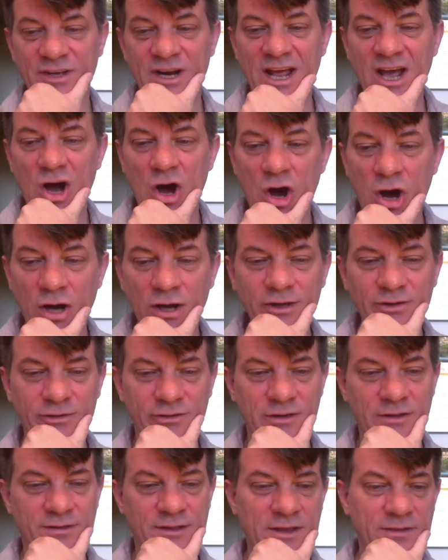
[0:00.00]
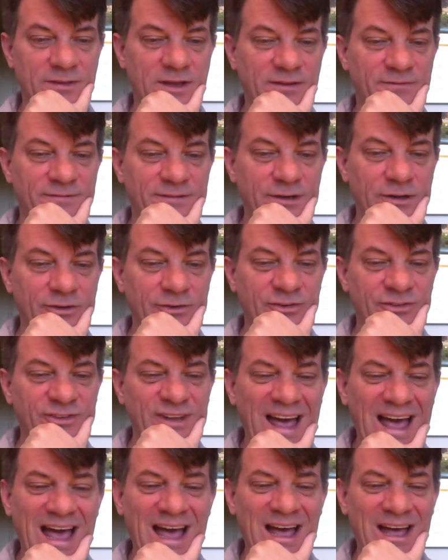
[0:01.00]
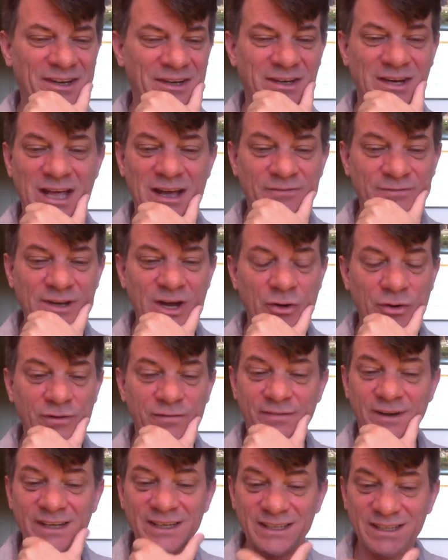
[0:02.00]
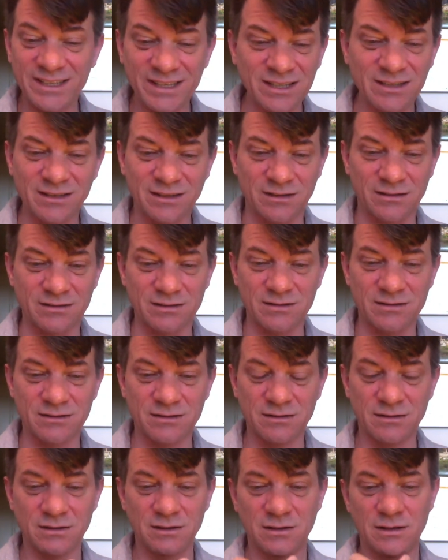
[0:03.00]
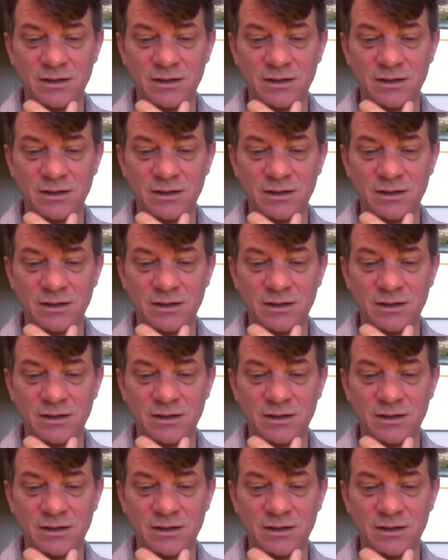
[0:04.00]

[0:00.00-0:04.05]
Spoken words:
and I honestly think they'd feel sad and left out if I didn't.